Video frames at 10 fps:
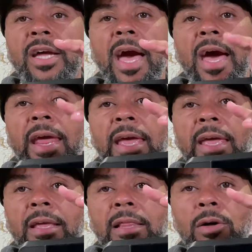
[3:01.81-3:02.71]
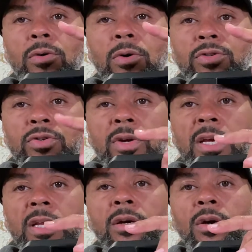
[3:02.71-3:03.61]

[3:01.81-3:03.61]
at a logo screen